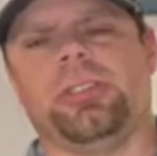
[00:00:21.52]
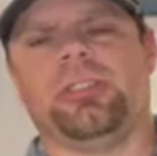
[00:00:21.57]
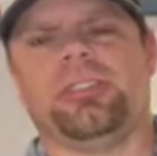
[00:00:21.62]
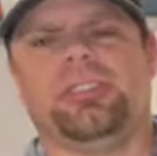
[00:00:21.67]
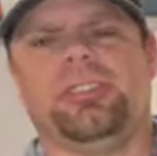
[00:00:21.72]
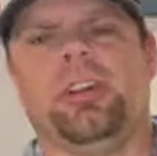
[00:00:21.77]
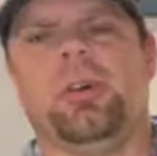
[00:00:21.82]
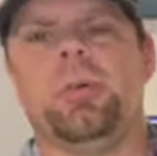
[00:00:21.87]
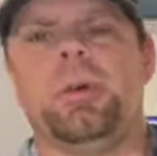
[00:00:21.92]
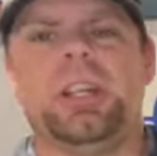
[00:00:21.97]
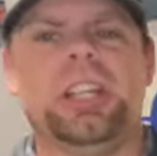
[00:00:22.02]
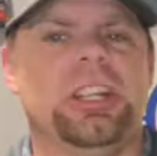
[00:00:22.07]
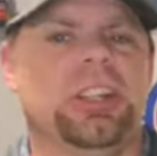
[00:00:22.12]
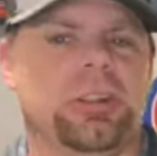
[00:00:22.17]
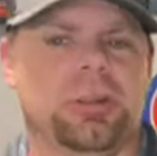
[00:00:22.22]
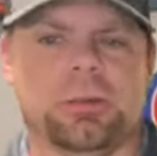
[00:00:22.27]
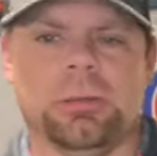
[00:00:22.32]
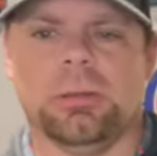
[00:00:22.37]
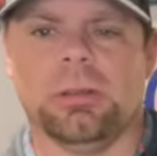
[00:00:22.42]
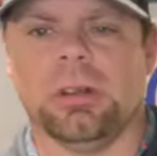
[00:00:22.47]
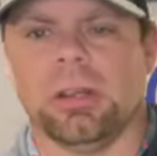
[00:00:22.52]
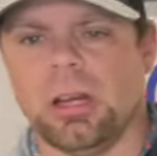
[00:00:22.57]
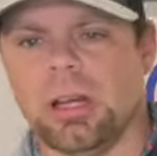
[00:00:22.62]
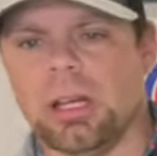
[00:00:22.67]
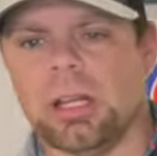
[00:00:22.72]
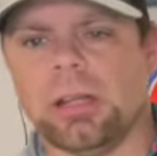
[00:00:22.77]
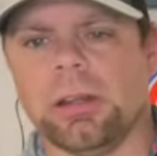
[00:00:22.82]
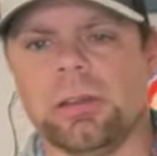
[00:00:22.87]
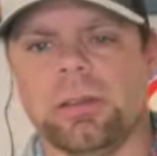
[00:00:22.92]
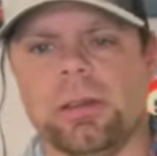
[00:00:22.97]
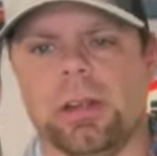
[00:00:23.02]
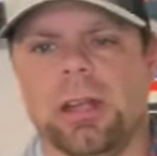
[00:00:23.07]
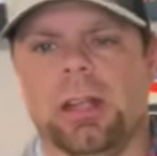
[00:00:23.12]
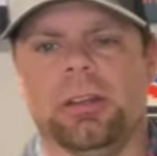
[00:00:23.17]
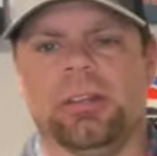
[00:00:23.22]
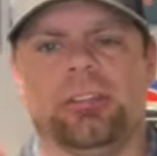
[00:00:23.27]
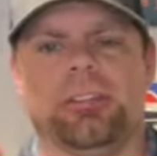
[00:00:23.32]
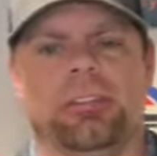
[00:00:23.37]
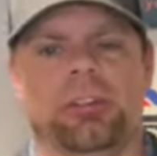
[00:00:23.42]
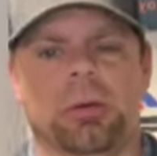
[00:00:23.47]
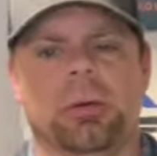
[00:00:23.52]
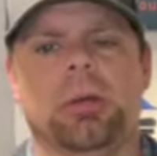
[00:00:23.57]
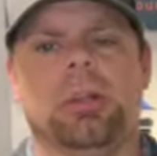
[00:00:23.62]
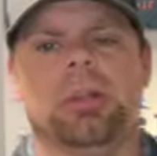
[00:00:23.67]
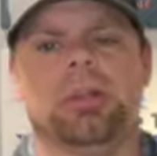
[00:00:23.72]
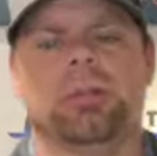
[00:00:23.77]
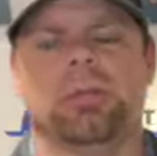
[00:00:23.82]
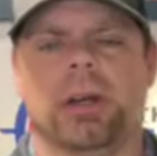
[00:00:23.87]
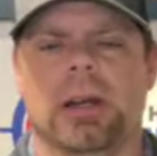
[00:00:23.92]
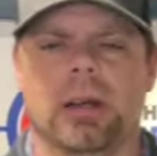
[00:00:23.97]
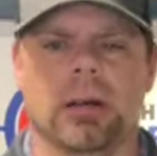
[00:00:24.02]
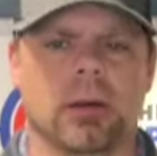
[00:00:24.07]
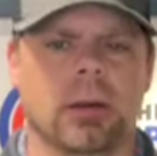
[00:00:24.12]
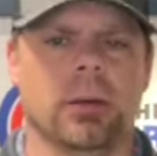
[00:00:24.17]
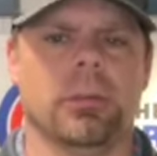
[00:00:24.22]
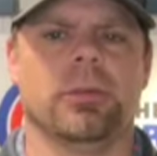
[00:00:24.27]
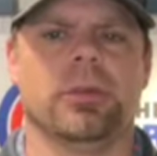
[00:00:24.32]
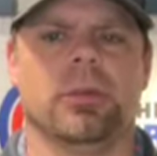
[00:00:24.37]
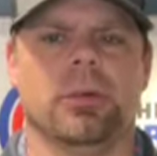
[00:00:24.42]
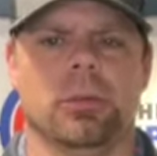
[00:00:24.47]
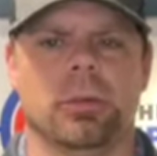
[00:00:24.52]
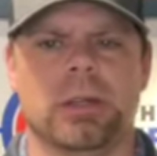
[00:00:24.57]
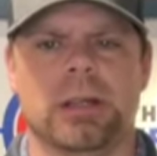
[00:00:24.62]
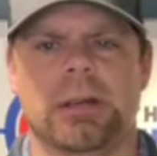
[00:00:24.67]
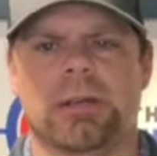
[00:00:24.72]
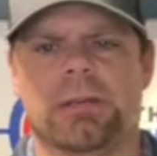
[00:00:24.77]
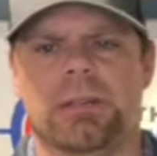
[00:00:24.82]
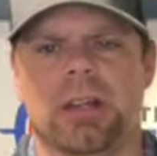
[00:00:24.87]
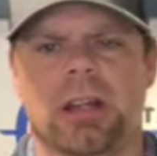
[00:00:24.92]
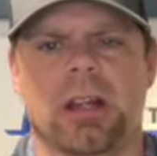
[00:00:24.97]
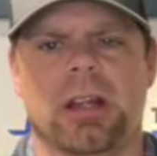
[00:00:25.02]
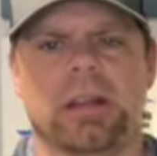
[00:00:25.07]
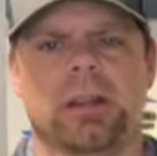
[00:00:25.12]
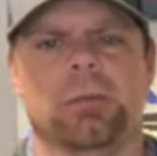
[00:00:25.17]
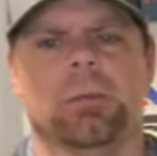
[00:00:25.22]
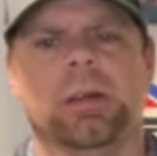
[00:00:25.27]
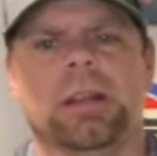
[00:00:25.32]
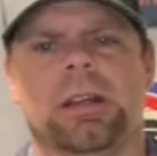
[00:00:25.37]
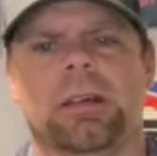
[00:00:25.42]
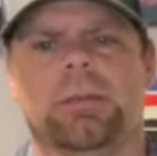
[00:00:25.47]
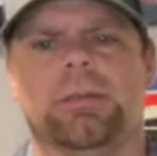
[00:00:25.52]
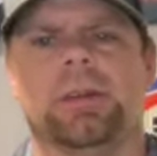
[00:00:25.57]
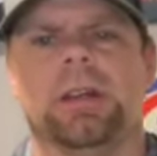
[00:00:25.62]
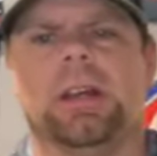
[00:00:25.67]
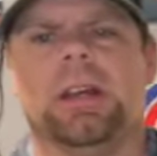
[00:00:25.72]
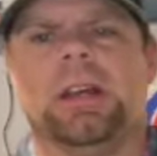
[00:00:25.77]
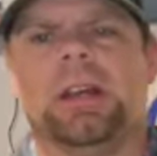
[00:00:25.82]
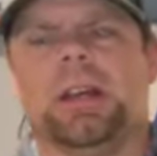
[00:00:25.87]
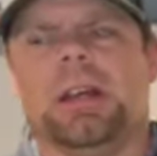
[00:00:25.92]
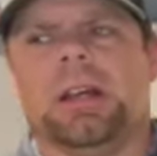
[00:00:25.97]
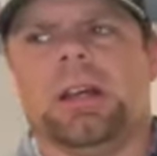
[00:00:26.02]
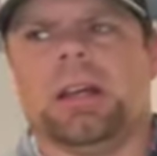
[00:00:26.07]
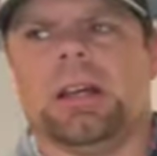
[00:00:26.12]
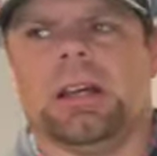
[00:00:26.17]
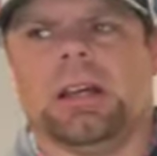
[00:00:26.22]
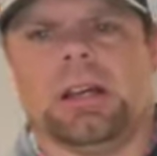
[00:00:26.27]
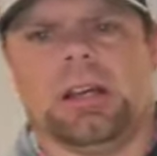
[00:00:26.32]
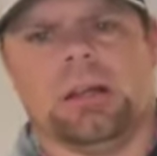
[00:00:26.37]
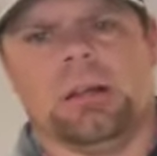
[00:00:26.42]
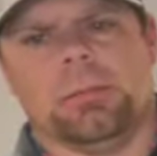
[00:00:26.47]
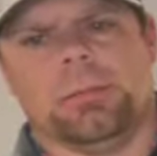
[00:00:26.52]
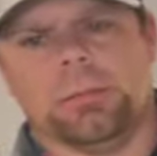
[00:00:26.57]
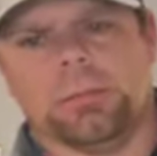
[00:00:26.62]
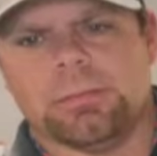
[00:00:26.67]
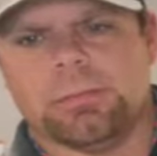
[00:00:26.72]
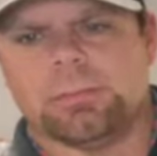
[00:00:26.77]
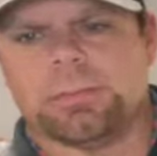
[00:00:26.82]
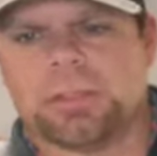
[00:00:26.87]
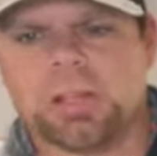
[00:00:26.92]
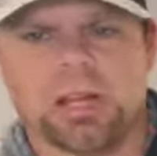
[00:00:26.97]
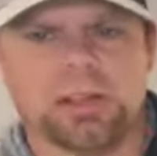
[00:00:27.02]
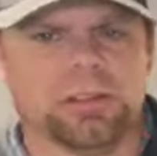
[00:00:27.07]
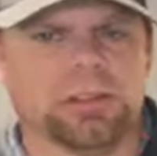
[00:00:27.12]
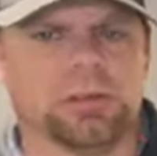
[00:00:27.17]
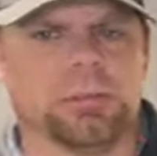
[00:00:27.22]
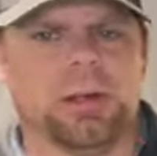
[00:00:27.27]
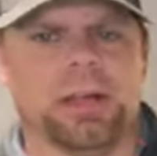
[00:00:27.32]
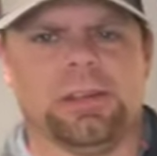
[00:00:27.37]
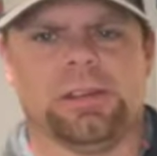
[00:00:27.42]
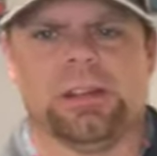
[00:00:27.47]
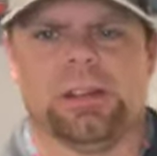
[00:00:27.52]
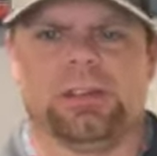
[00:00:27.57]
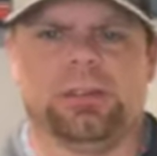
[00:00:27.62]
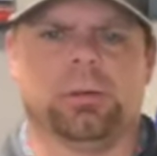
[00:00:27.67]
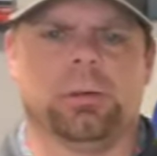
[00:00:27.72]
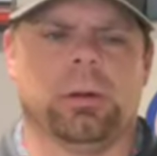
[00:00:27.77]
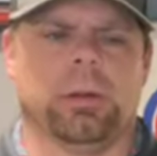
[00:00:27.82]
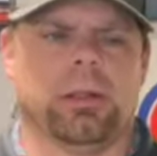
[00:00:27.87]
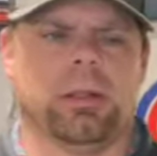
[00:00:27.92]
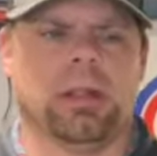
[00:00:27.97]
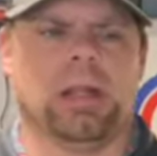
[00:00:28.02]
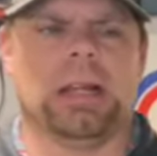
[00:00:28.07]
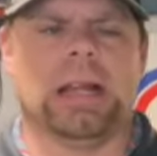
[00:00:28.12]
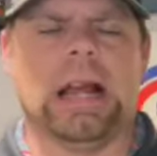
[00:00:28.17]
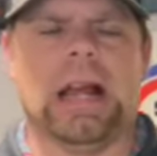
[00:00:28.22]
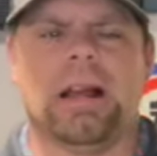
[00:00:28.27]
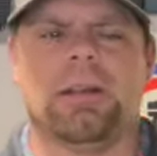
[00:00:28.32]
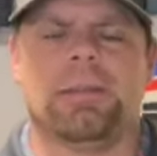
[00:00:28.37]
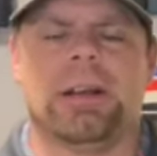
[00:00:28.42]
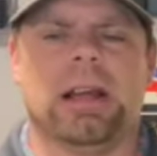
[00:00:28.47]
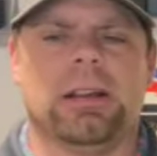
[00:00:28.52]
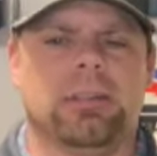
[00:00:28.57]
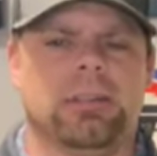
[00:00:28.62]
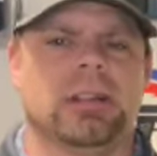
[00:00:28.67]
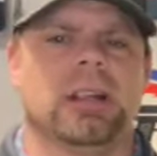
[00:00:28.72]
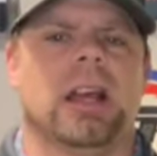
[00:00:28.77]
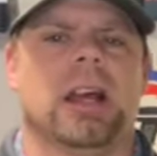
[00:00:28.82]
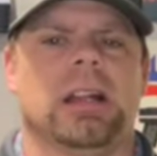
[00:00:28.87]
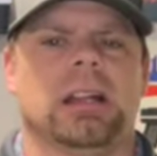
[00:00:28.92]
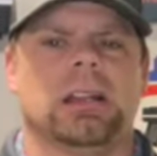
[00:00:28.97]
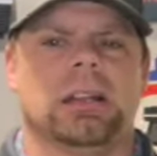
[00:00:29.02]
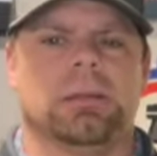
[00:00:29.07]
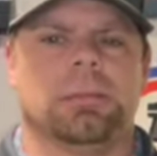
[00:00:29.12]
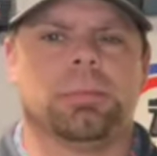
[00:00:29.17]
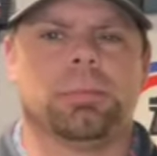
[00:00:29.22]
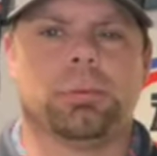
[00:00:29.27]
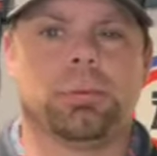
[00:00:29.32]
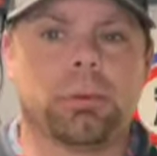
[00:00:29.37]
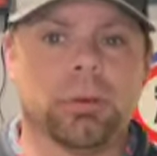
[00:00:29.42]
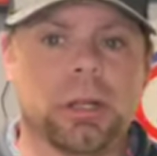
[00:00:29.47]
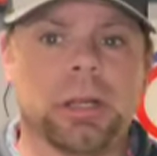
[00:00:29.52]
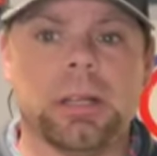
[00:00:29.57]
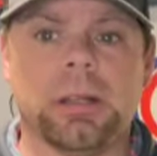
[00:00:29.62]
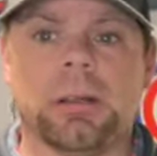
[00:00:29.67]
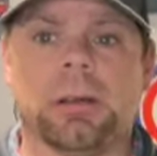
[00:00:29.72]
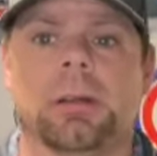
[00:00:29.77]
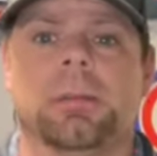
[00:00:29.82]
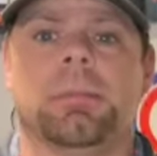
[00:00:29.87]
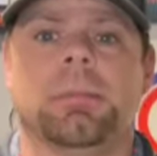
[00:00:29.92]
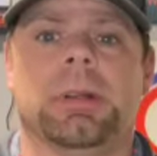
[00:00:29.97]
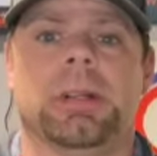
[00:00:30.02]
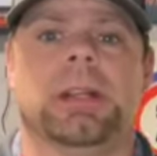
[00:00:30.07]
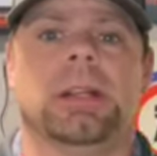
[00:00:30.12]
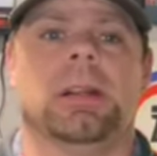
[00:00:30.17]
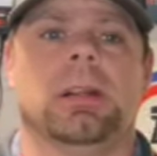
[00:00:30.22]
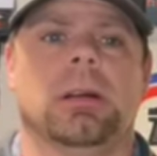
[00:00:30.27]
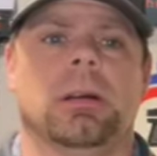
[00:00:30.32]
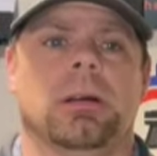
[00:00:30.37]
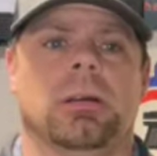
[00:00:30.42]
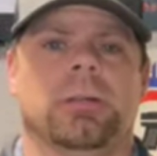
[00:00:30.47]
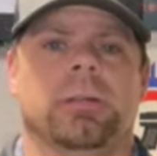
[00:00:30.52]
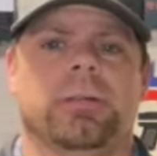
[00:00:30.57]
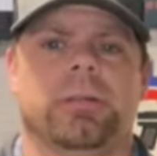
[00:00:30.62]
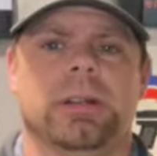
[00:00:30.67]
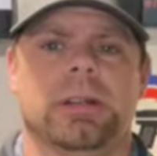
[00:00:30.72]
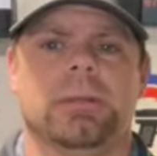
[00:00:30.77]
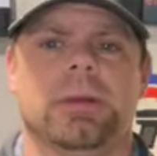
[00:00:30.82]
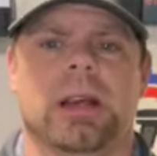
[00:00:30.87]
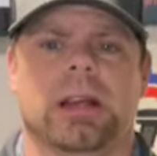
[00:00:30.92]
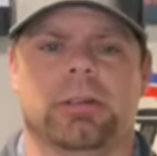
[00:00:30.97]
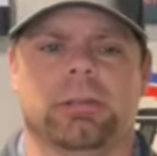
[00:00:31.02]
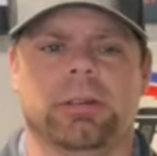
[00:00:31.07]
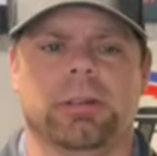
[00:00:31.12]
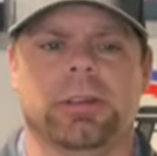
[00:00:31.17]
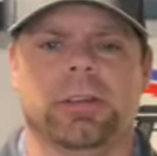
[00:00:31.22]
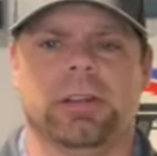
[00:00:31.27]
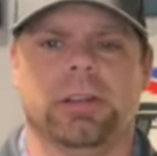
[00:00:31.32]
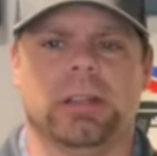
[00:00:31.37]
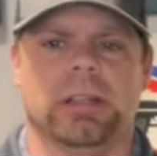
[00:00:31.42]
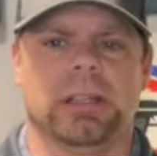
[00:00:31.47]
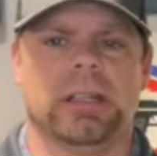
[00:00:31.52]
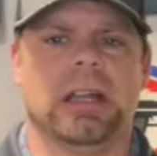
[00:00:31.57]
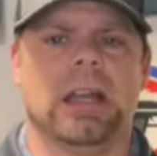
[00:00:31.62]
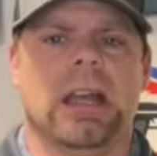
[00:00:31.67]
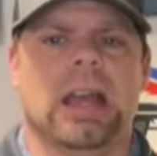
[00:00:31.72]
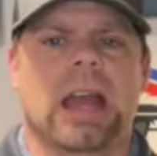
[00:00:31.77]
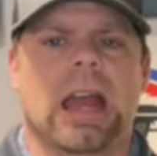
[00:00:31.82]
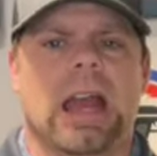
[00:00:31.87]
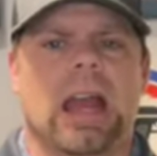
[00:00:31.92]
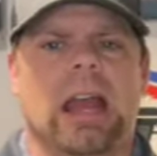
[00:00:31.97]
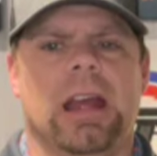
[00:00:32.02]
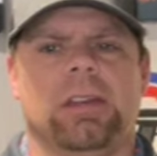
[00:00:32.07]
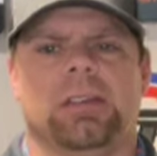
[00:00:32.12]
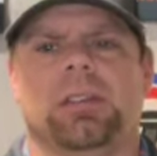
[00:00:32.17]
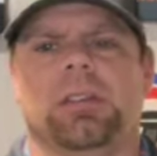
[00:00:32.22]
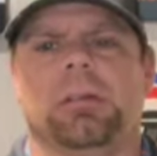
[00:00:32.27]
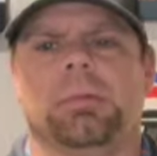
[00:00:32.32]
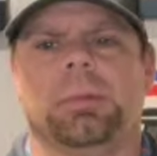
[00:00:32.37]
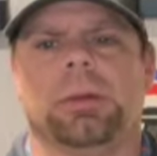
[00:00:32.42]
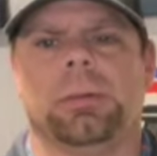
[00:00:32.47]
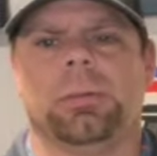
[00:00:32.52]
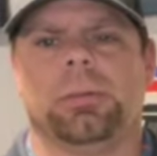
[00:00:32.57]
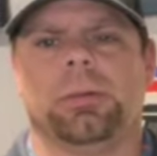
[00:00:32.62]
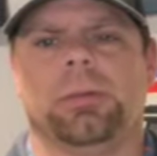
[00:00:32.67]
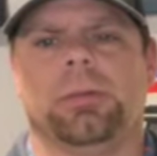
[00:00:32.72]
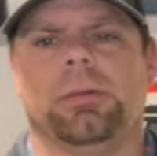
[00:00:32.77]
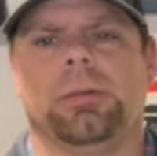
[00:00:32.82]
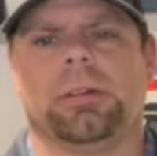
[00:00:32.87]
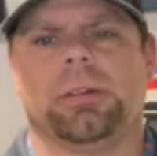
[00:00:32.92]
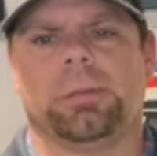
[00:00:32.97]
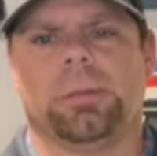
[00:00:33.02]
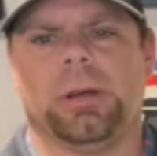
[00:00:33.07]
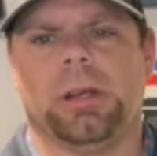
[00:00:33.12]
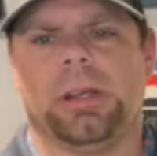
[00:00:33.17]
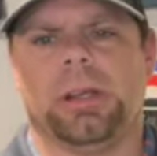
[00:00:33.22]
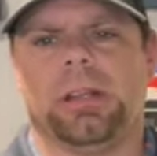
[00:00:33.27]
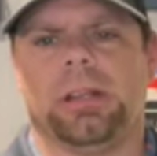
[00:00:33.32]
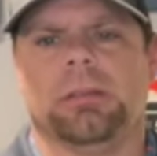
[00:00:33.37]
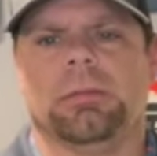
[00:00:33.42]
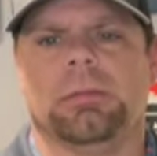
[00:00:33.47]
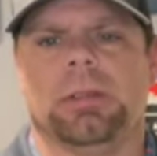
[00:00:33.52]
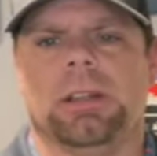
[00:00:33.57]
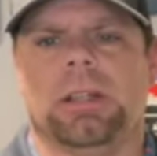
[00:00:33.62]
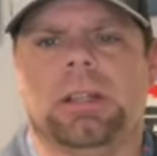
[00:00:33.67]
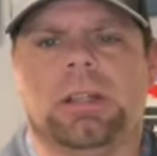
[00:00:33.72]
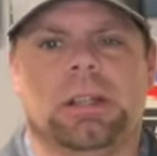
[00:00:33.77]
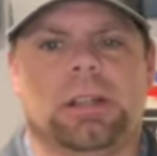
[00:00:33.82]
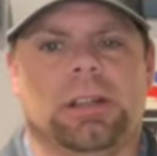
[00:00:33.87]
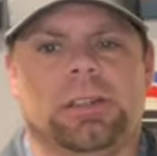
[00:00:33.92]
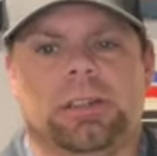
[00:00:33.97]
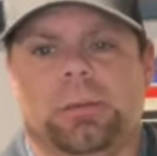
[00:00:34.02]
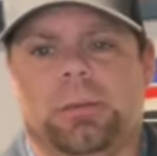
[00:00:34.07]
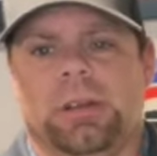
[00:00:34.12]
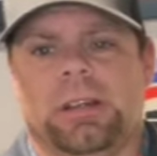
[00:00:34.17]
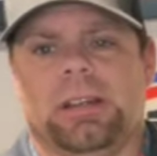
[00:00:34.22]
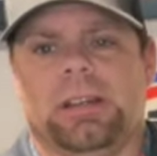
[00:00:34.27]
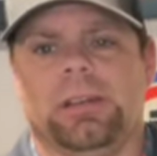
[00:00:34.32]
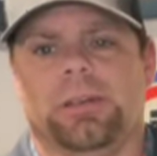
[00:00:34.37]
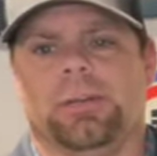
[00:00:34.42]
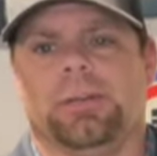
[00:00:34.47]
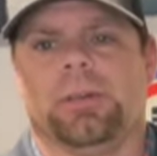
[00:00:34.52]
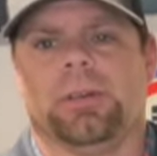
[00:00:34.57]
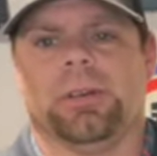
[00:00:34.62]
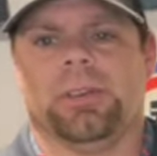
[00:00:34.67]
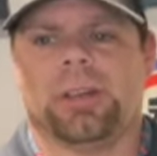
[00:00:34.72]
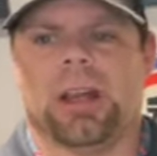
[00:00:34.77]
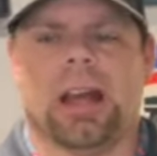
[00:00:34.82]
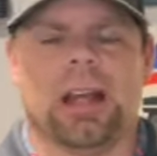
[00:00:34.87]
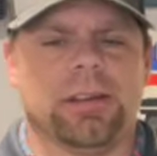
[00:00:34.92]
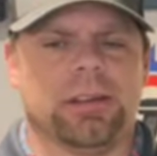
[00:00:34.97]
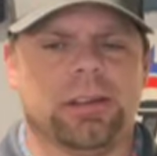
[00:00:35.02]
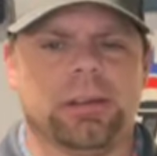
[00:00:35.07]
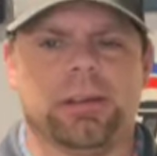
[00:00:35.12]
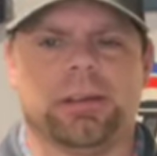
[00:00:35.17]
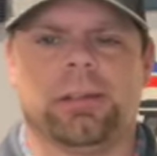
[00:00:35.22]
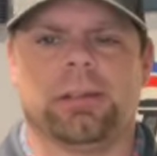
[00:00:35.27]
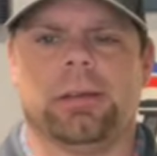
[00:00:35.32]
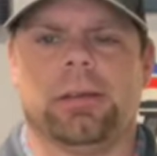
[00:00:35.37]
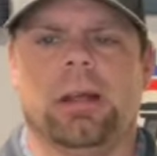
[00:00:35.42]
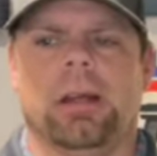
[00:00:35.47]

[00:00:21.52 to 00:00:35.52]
showing you guns and showing you firearms that we have done, that we have customize, that sort of thing. I've actually gotten a pretty good bit of feedback recently asking people to explain some of the different sizes,